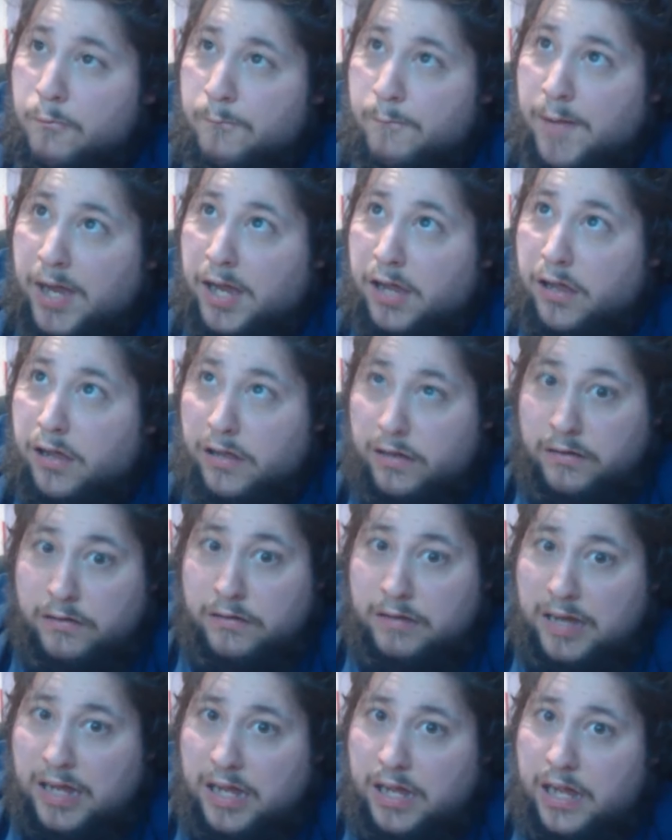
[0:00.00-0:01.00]
because
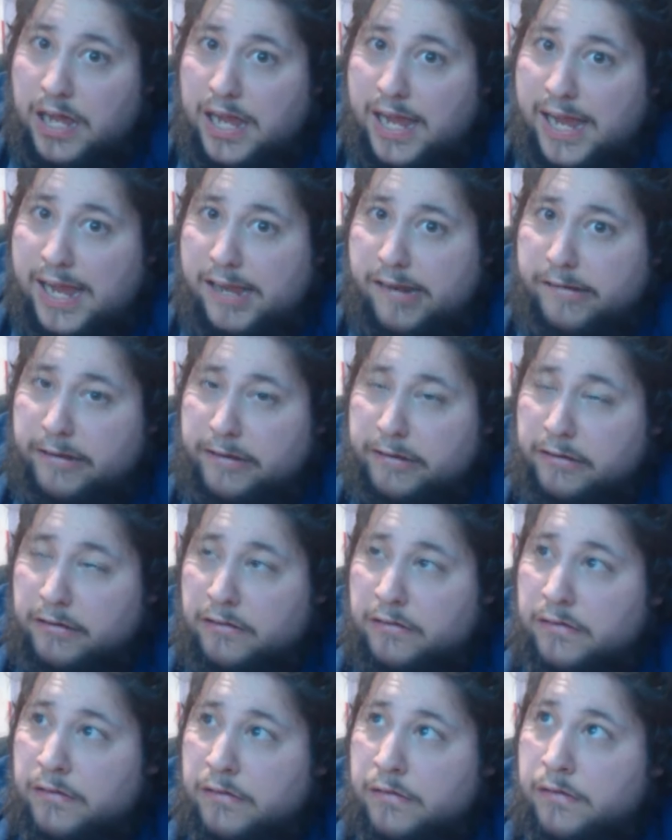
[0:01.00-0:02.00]

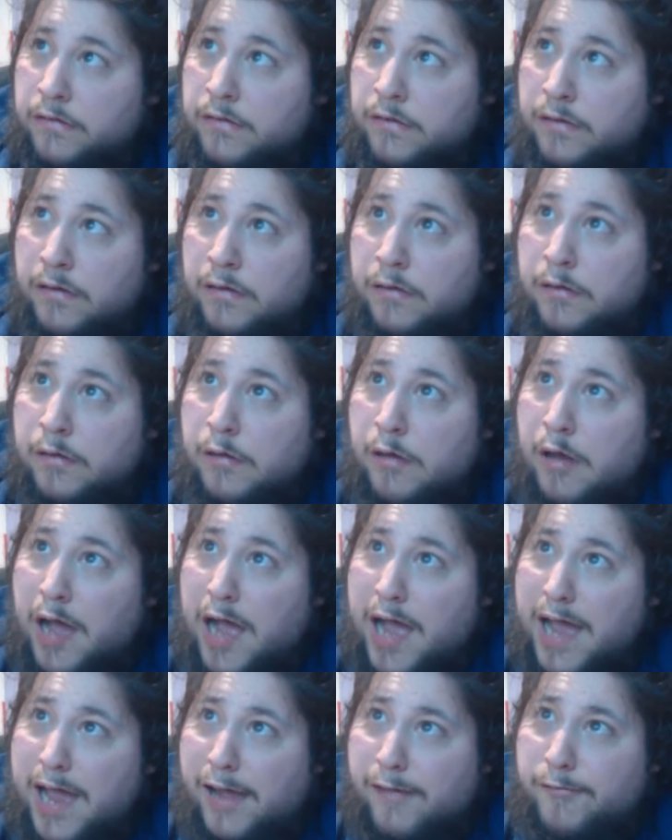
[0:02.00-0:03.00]

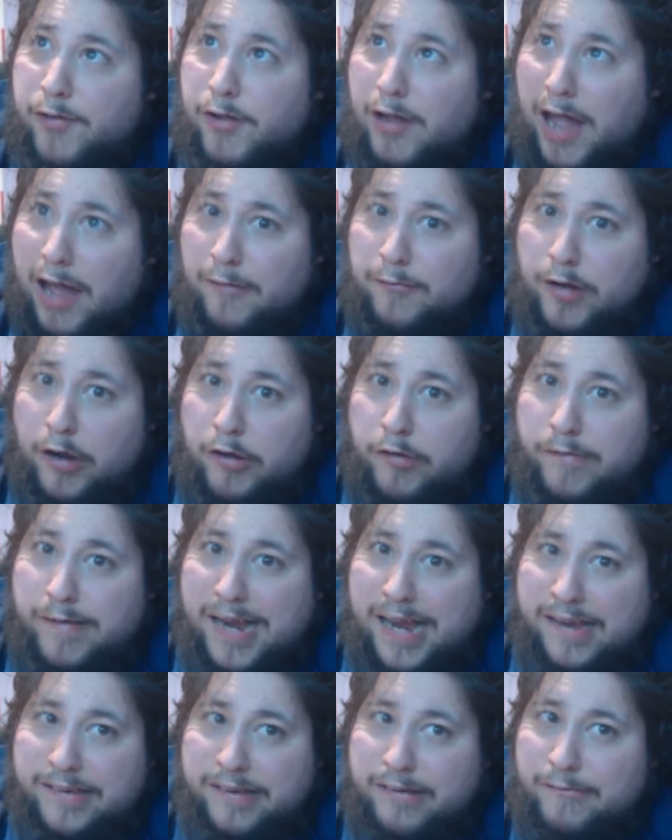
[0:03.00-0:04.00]
if you have no
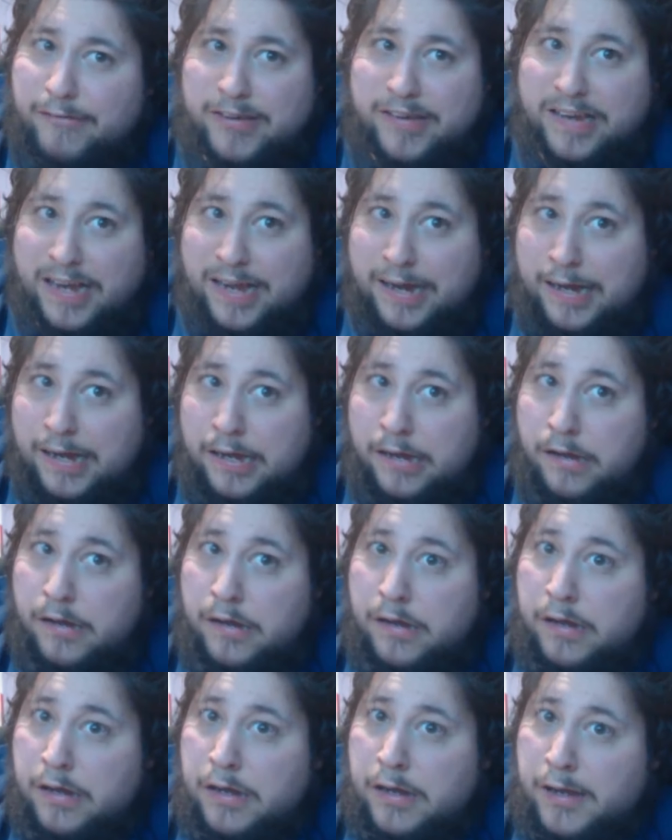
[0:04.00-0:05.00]
creativity,
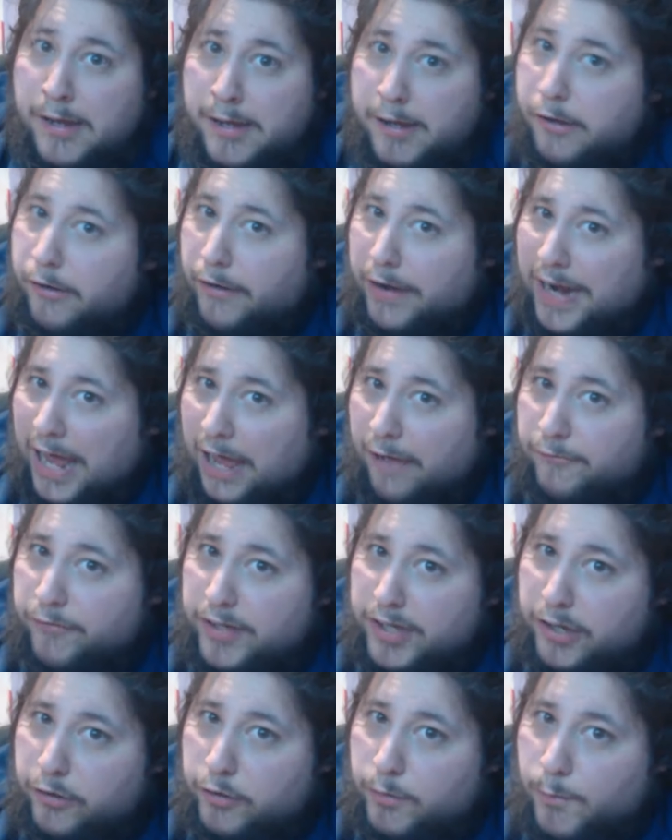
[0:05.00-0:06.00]
you're going to have to
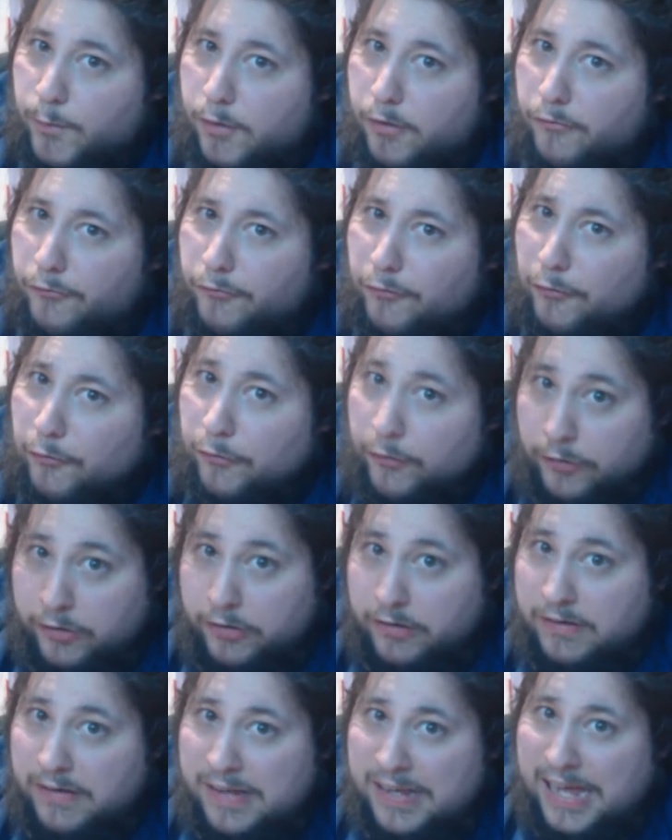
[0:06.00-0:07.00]
use brute
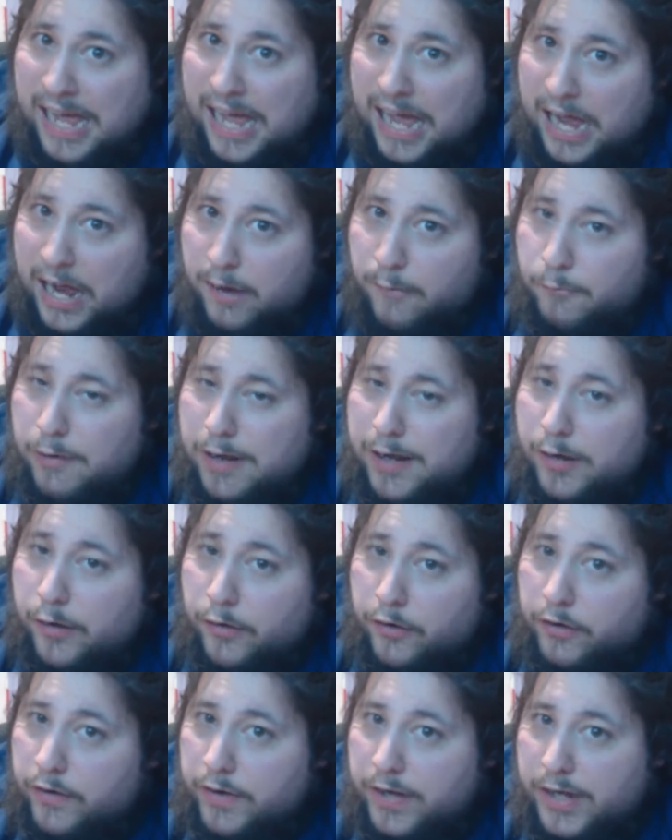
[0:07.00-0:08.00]
force, and we're
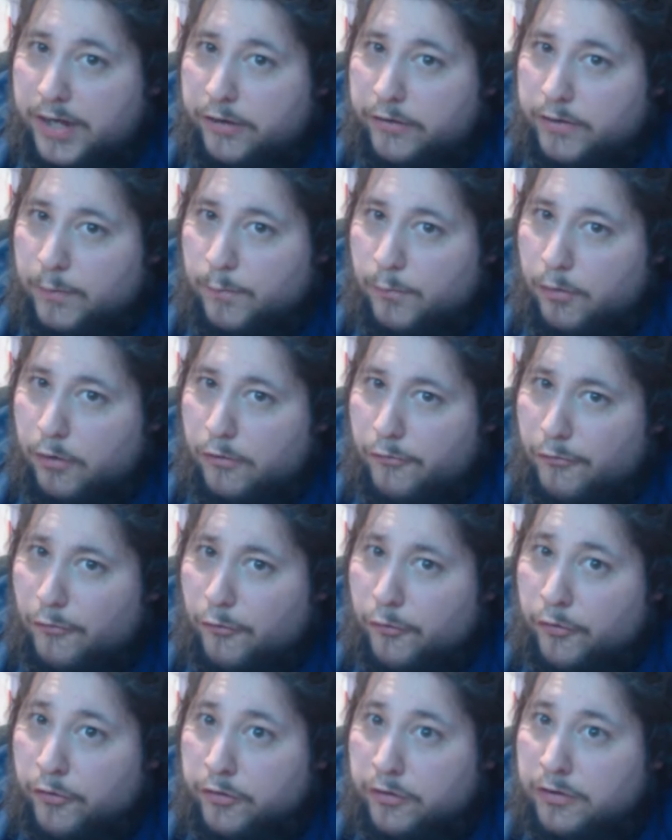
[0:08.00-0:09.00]
not good at using brute
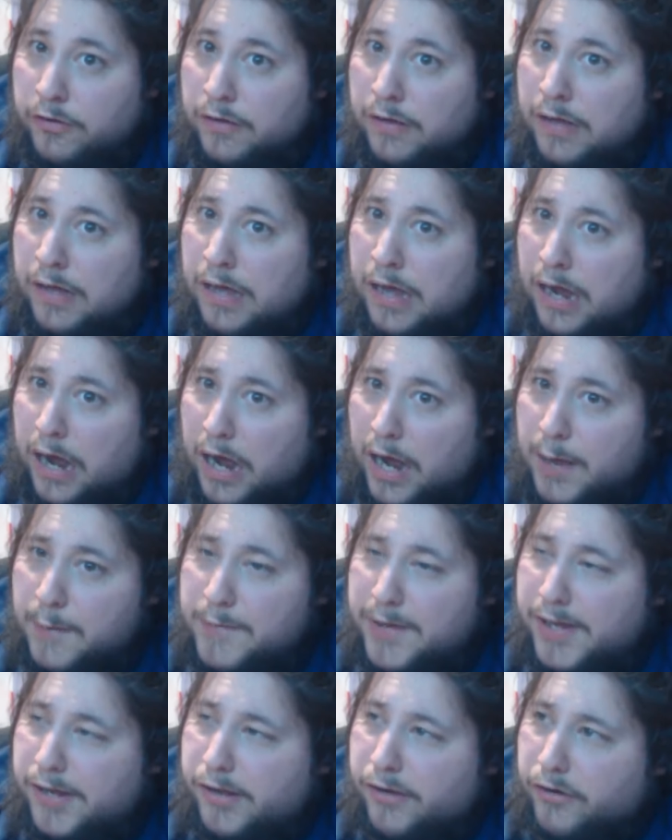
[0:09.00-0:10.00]
force. I
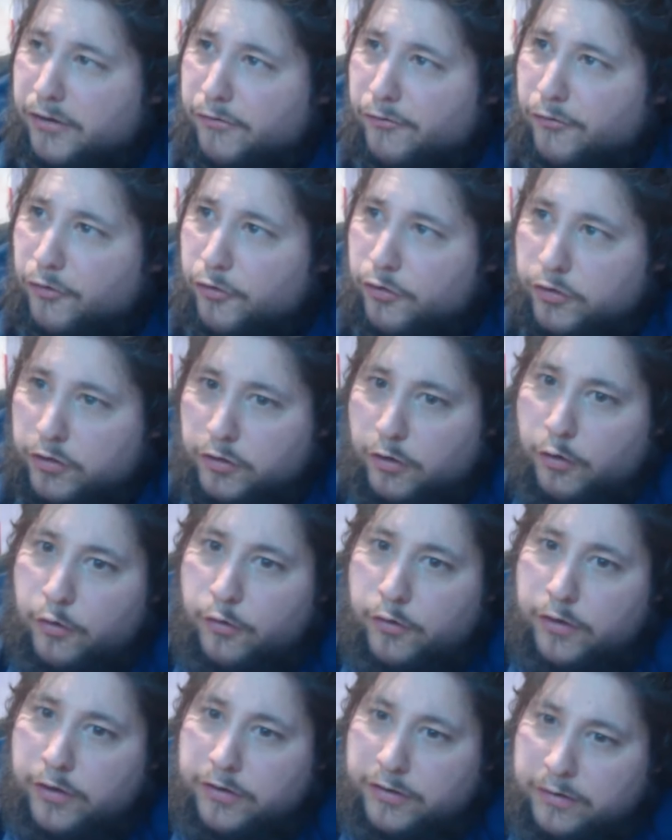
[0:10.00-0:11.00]
mean, you could force
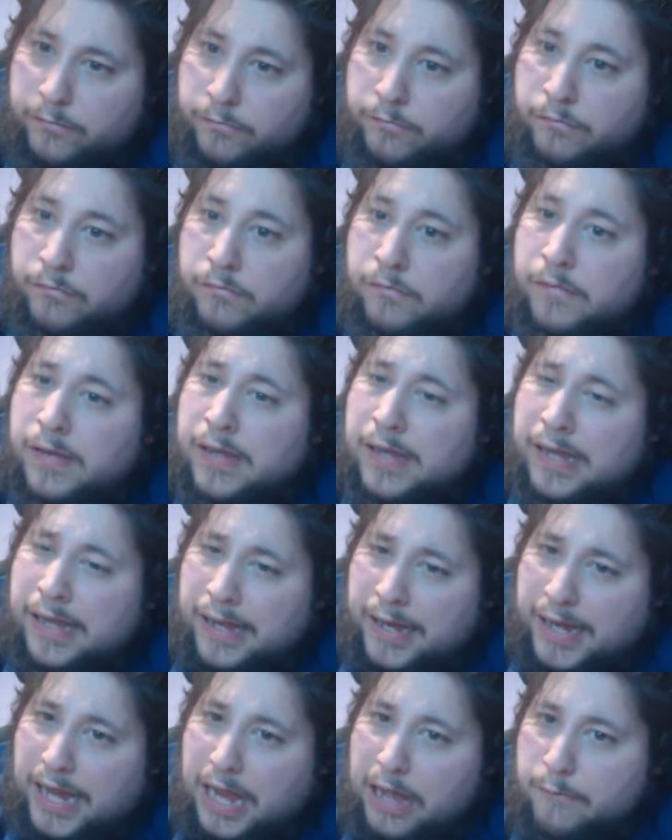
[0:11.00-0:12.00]
corners and
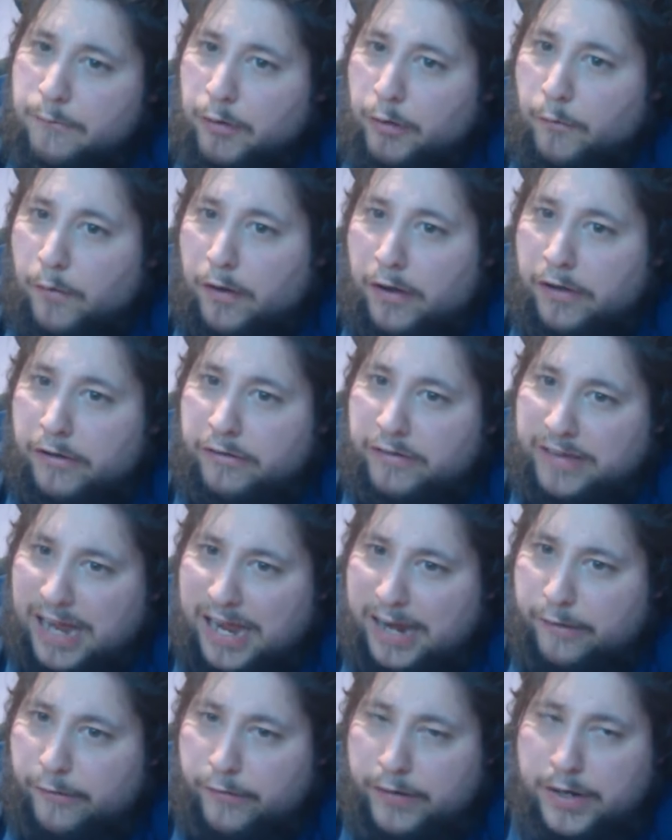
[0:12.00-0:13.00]
get Maguire's
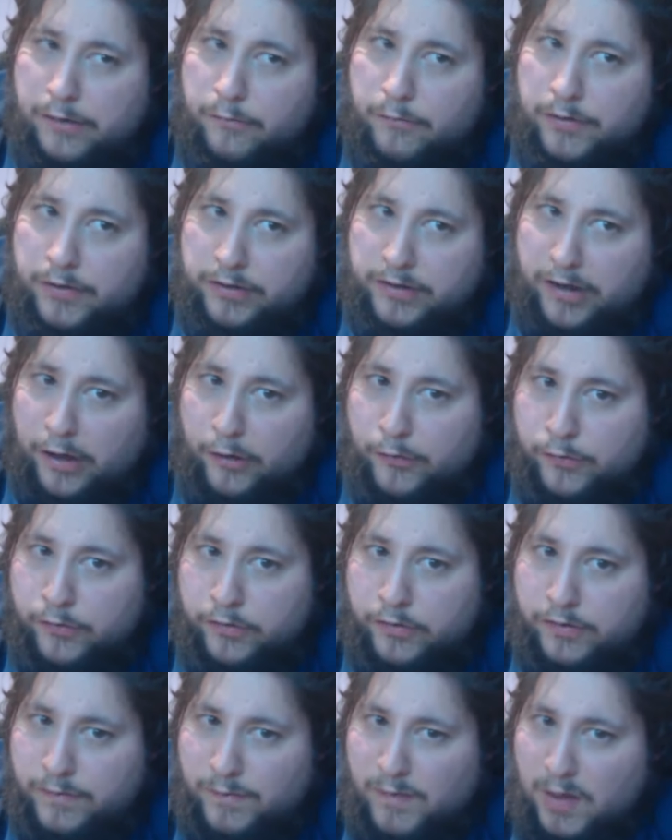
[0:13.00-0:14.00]
head on it with
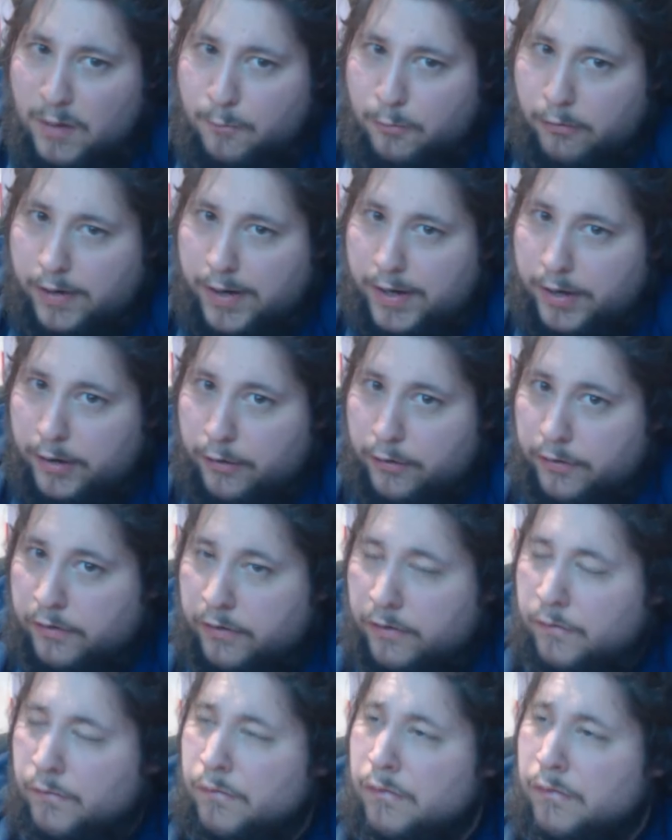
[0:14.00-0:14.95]
Stones, they're pretty good,